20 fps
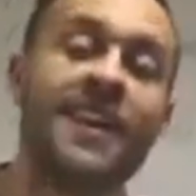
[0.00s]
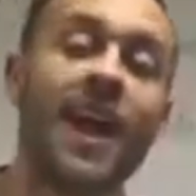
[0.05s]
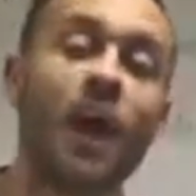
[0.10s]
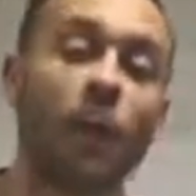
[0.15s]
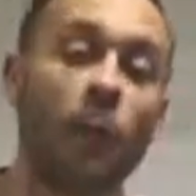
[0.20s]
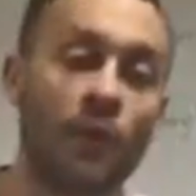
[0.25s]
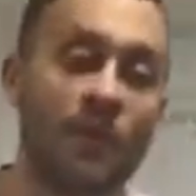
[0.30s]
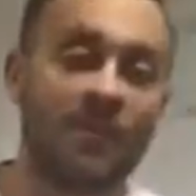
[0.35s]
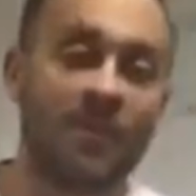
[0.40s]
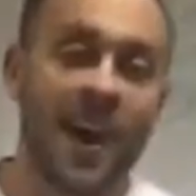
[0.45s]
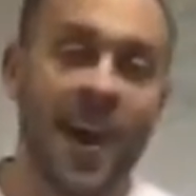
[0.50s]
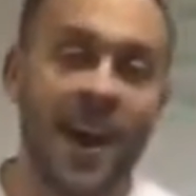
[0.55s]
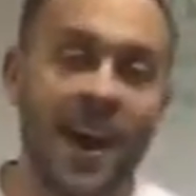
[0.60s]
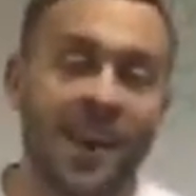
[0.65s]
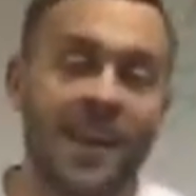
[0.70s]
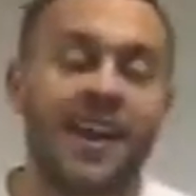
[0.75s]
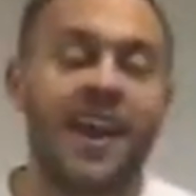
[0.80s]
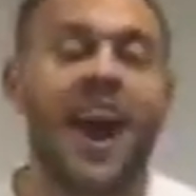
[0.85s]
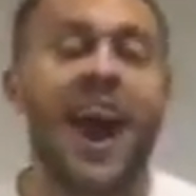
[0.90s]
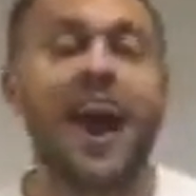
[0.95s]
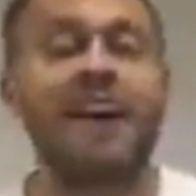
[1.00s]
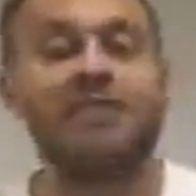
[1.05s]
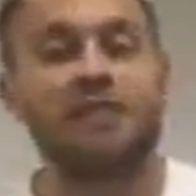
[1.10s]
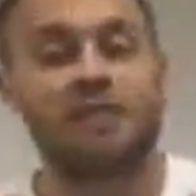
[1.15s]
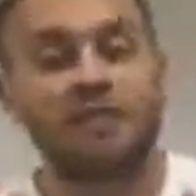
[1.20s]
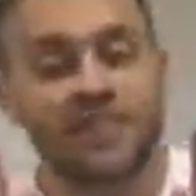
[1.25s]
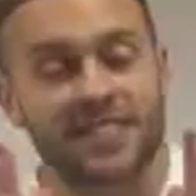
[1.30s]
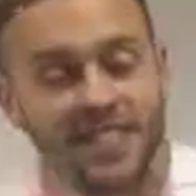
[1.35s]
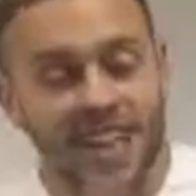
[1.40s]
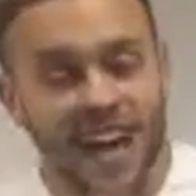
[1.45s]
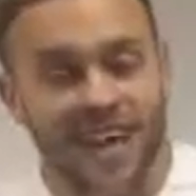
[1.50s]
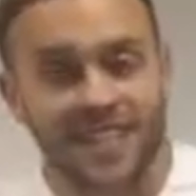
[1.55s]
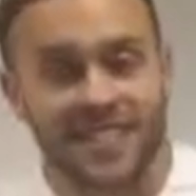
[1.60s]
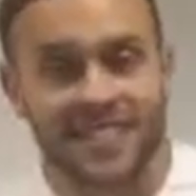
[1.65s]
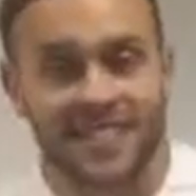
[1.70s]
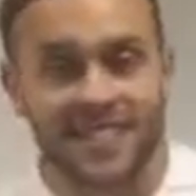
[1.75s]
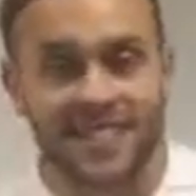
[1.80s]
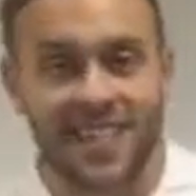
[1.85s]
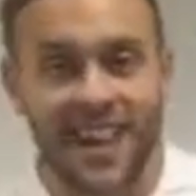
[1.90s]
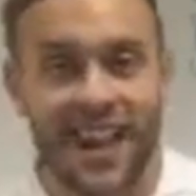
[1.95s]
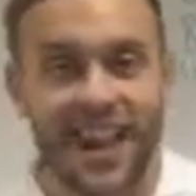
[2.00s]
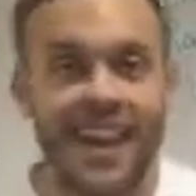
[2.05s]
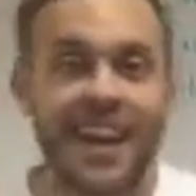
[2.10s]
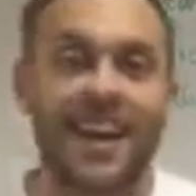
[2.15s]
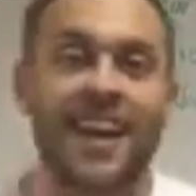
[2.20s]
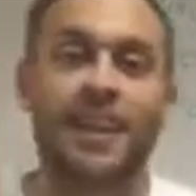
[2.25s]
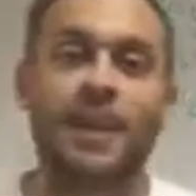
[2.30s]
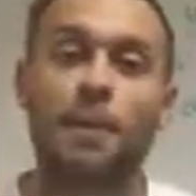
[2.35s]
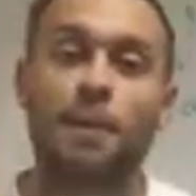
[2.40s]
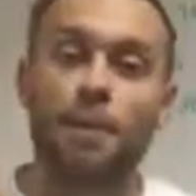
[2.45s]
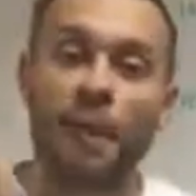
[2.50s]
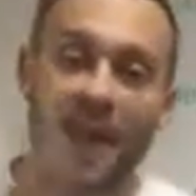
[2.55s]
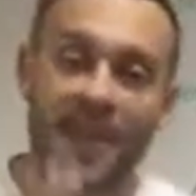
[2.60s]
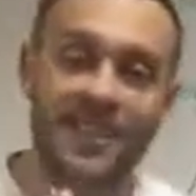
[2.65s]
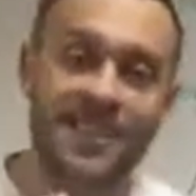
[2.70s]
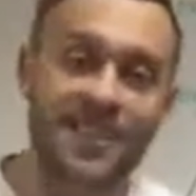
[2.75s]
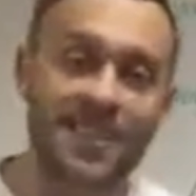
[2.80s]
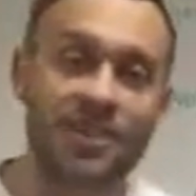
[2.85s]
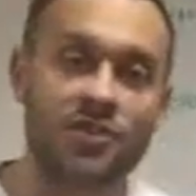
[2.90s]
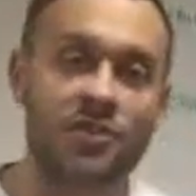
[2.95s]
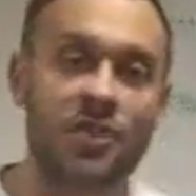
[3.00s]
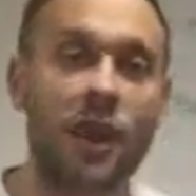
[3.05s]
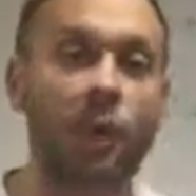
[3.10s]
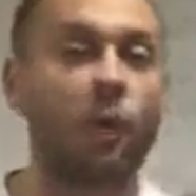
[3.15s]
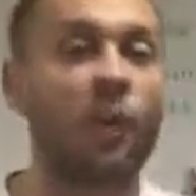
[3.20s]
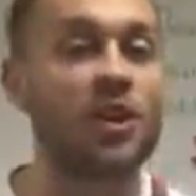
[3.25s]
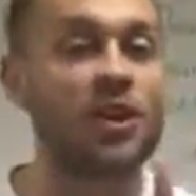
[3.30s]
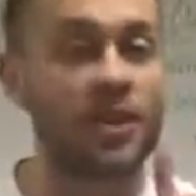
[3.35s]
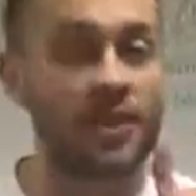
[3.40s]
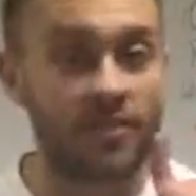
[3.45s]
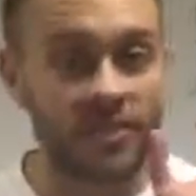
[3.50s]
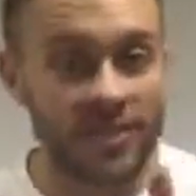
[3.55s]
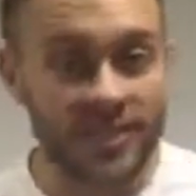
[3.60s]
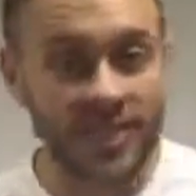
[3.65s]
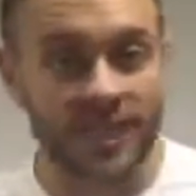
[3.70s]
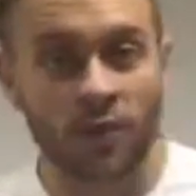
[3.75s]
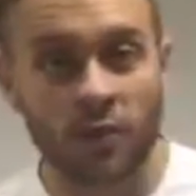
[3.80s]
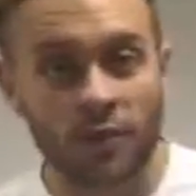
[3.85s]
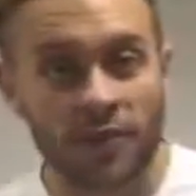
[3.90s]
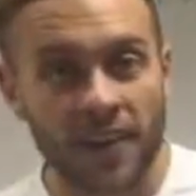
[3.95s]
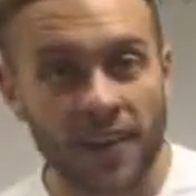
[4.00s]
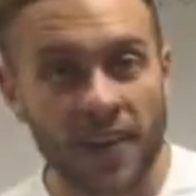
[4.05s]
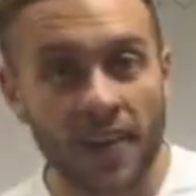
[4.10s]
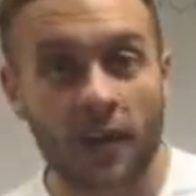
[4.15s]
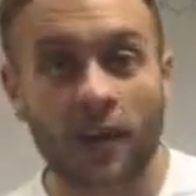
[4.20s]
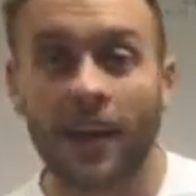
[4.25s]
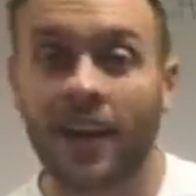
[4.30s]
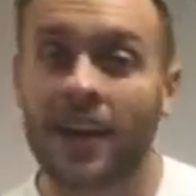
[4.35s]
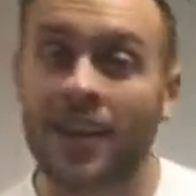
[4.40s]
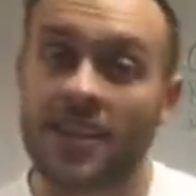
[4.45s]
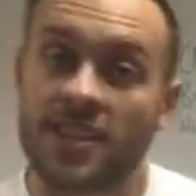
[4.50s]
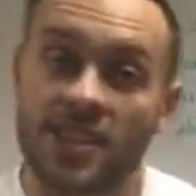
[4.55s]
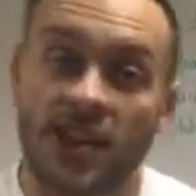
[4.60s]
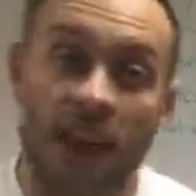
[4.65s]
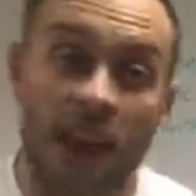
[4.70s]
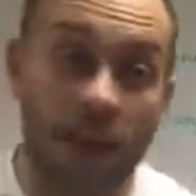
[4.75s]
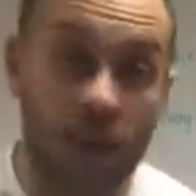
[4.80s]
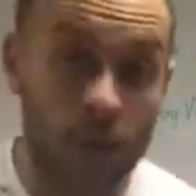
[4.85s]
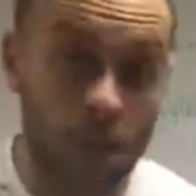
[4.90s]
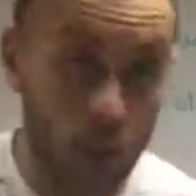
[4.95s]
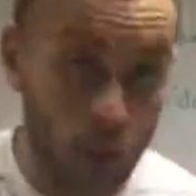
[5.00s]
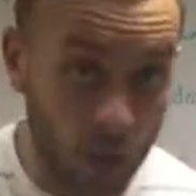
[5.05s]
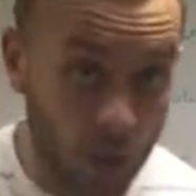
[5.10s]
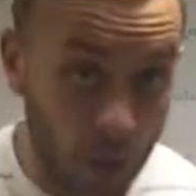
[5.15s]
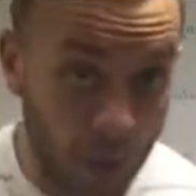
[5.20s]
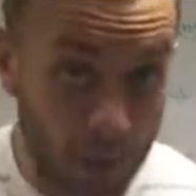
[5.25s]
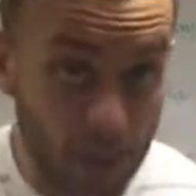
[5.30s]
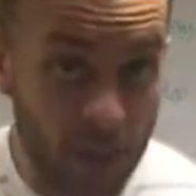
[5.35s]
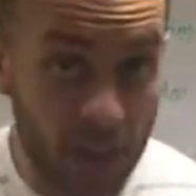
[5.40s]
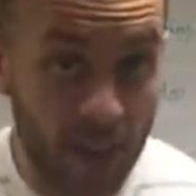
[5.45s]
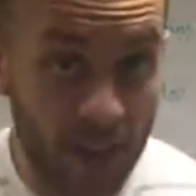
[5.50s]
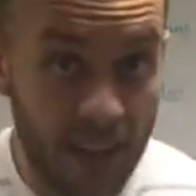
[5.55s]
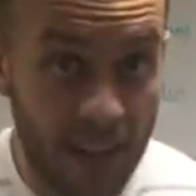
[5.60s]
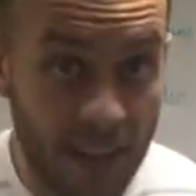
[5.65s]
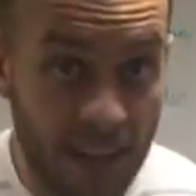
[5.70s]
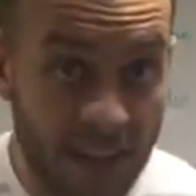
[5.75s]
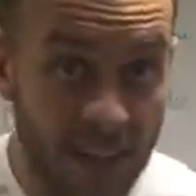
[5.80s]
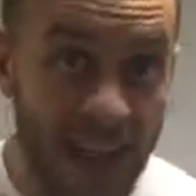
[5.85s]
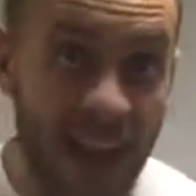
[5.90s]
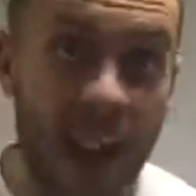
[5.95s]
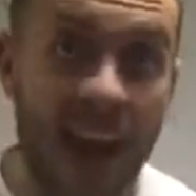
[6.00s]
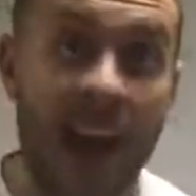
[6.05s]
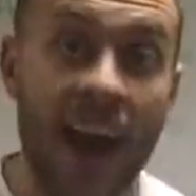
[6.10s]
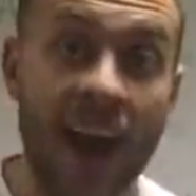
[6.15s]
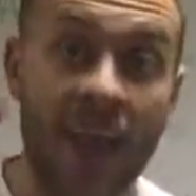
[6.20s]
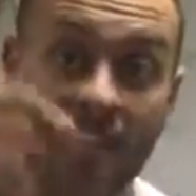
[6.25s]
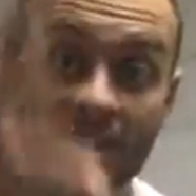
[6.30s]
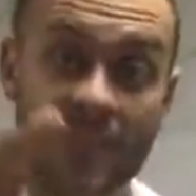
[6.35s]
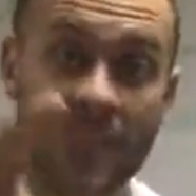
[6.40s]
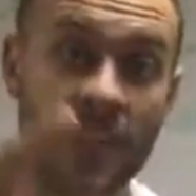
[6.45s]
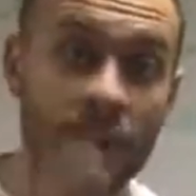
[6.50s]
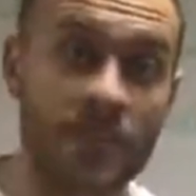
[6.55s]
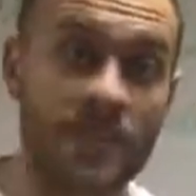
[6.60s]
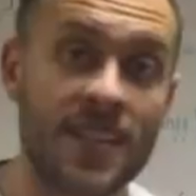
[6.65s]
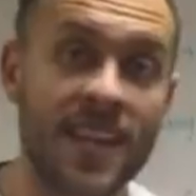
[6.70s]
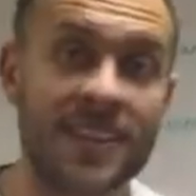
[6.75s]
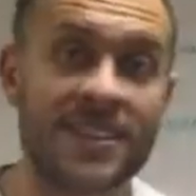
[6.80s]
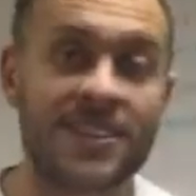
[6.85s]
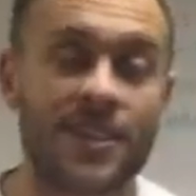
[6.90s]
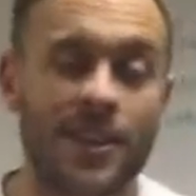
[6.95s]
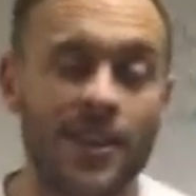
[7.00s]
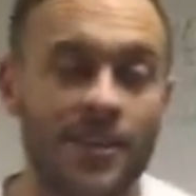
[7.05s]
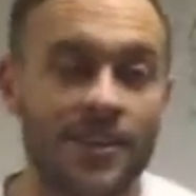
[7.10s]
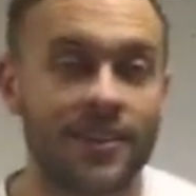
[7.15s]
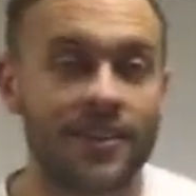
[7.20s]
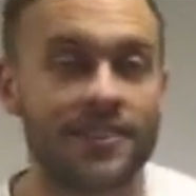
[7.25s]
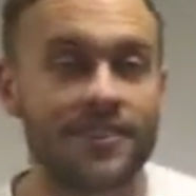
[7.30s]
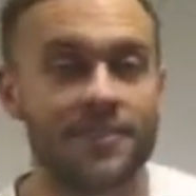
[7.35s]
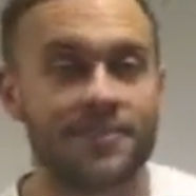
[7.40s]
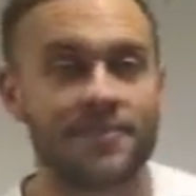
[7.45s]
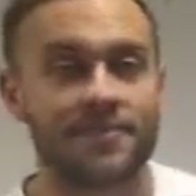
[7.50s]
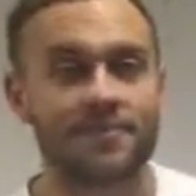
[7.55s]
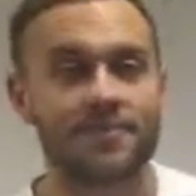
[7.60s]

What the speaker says: Now with that, have a fantastic day, get the basics right, watch every single video, clear the diary, all the crap you don't need, and I'll see you on day 2.